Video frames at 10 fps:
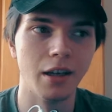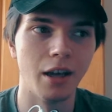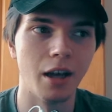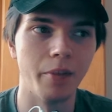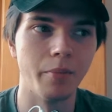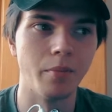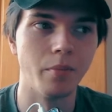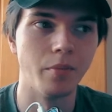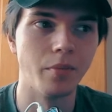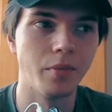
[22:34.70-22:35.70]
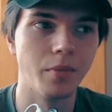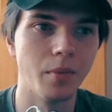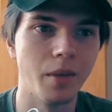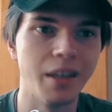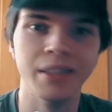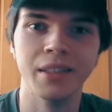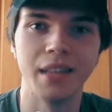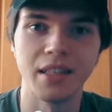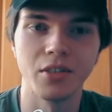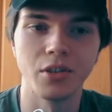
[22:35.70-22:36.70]
Um, in the
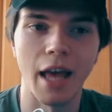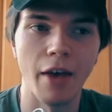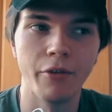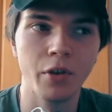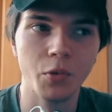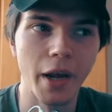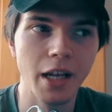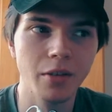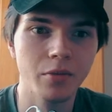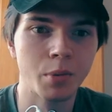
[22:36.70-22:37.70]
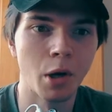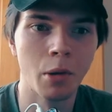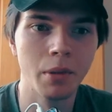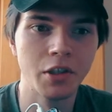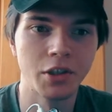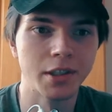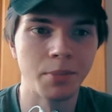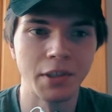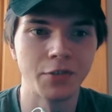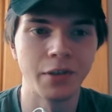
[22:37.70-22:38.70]
desert, having rain probably is just the
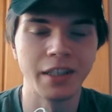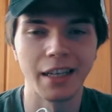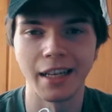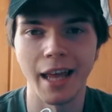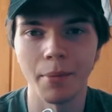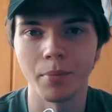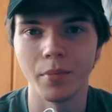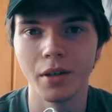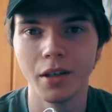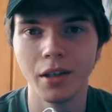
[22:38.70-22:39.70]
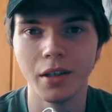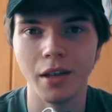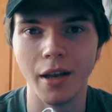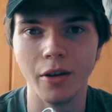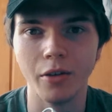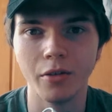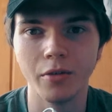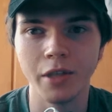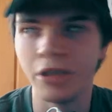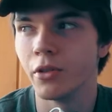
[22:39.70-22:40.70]
best thing that can happen. You know,
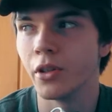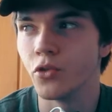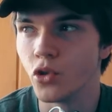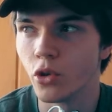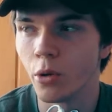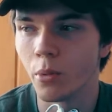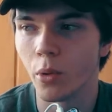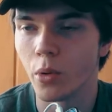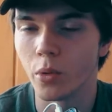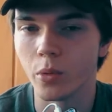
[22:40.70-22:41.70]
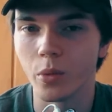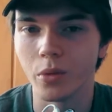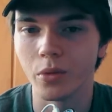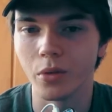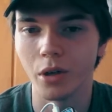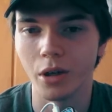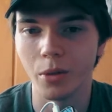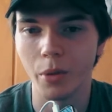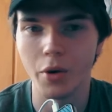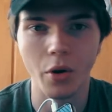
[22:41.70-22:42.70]
here in Europe or
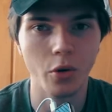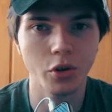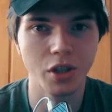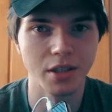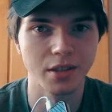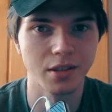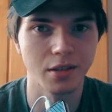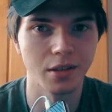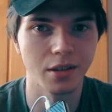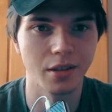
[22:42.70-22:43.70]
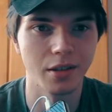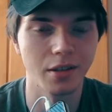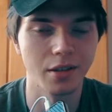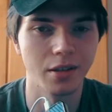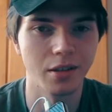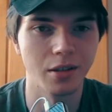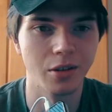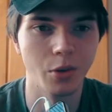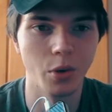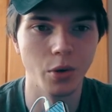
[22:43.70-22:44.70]
uh, where no just uh,
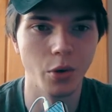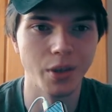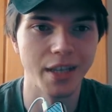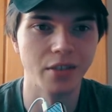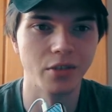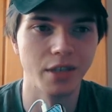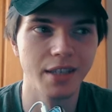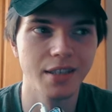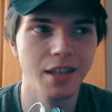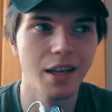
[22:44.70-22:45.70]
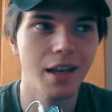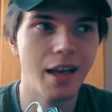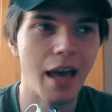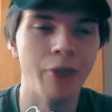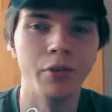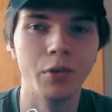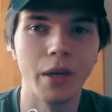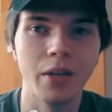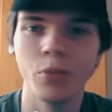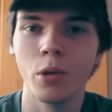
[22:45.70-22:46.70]
no no desert is, having
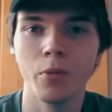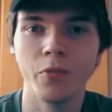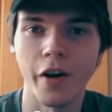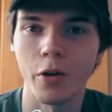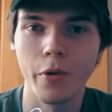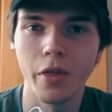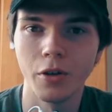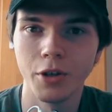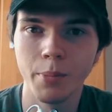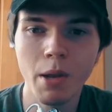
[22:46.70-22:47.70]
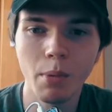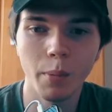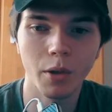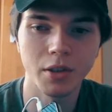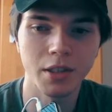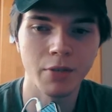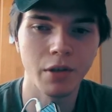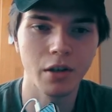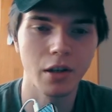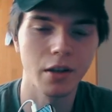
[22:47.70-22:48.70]
rain will fuck with a lot of people because they
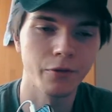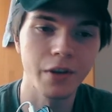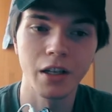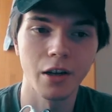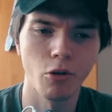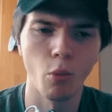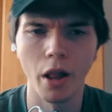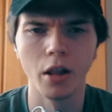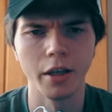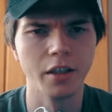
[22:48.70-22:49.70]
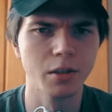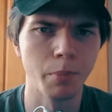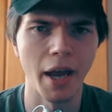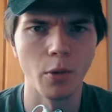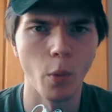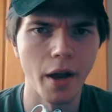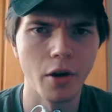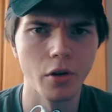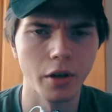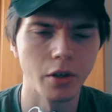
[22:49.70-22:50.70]
think like think like well it is bad
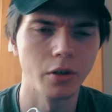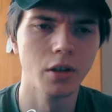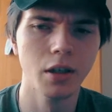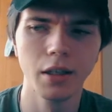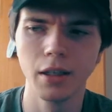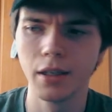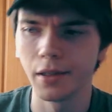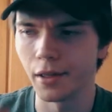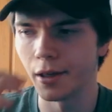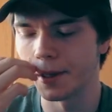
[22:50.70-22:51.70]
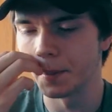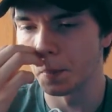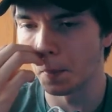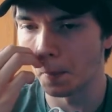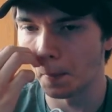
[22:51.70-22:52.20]
weather you know, um,